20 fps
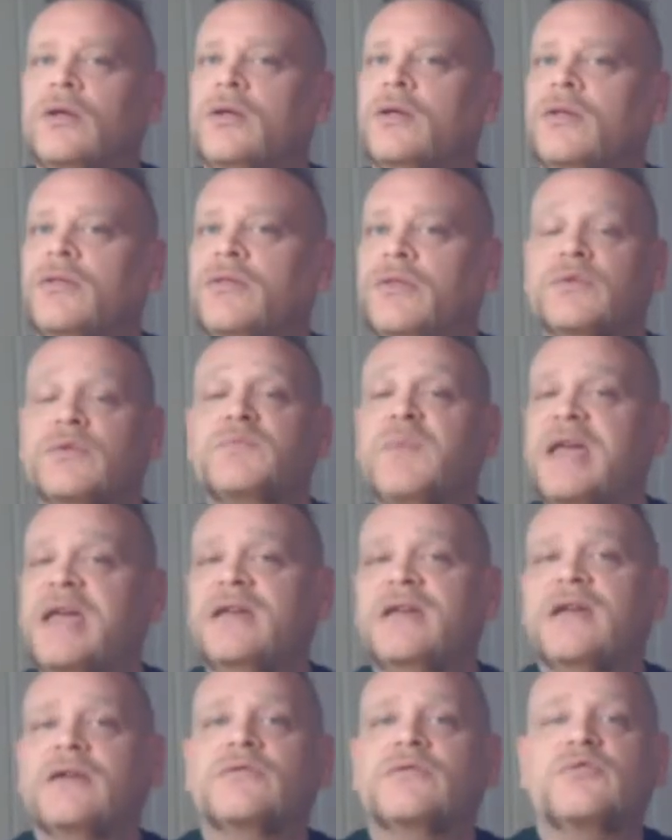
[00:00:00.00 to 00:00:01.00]
Those
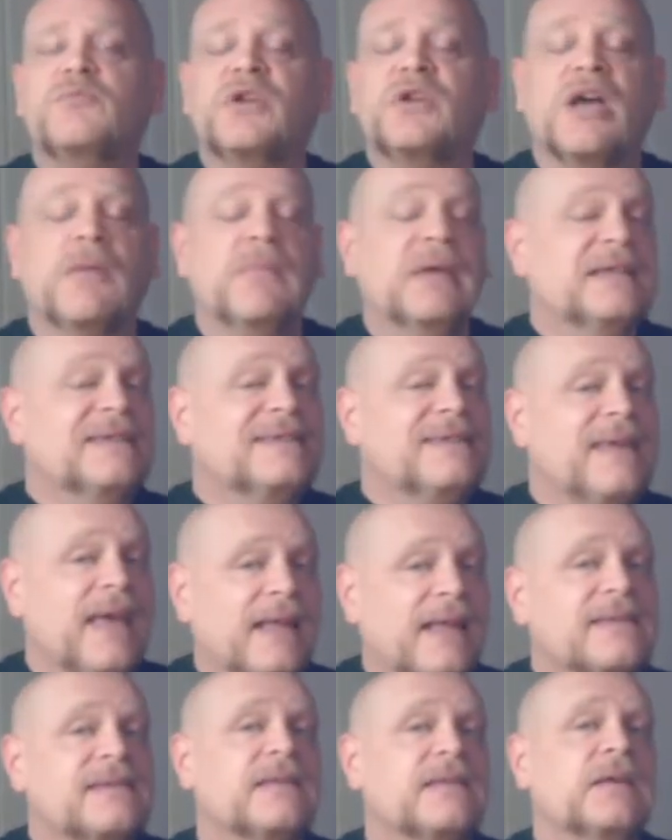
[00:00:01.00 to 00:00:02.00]
painkillers become
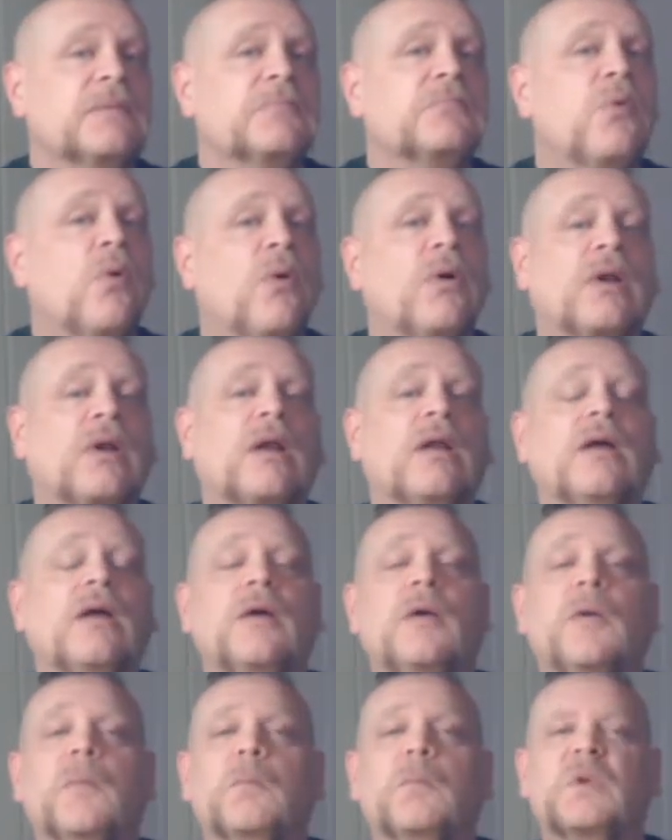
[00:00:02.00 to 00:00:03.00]
intensely important,
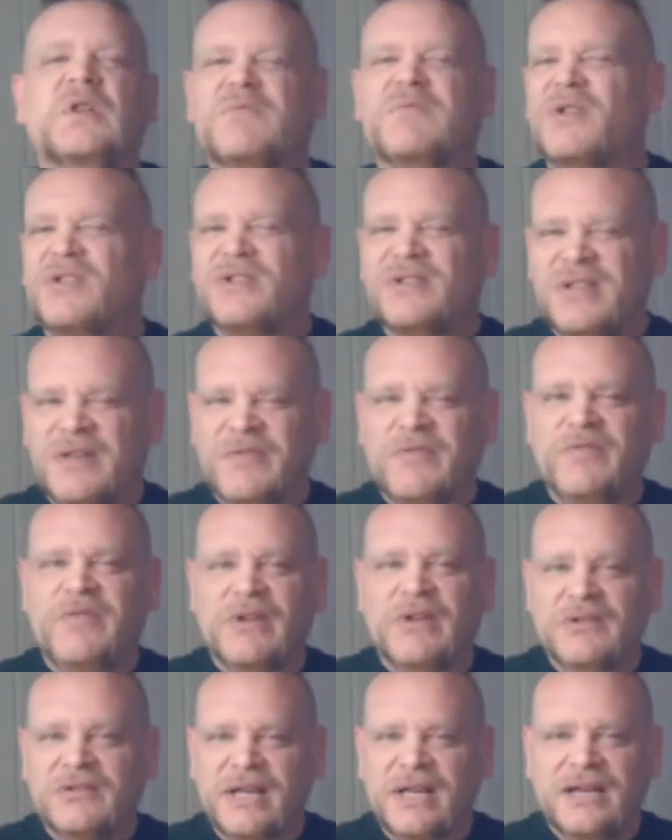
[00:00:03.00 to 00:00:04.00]
but as much as they
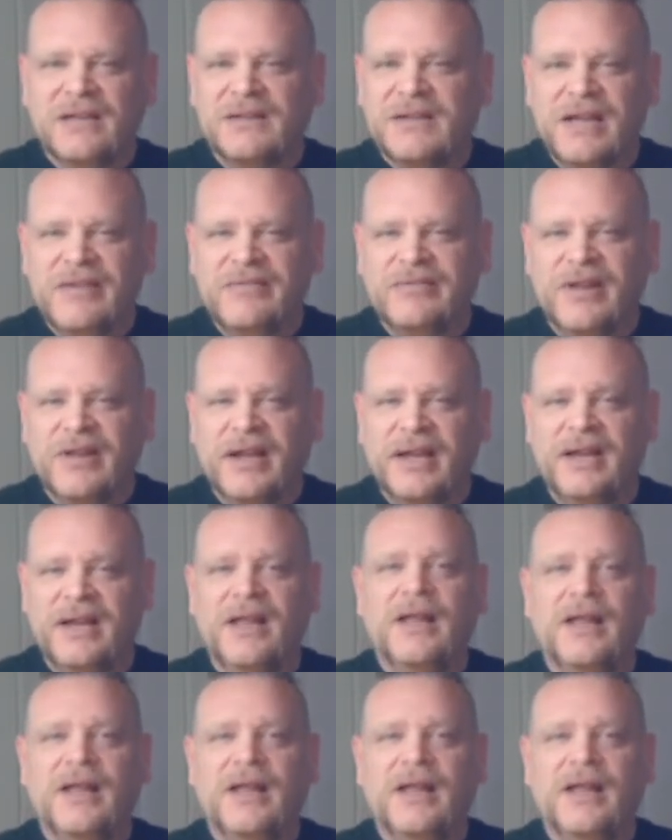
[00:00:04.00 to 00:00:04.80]
feel like a lifeline,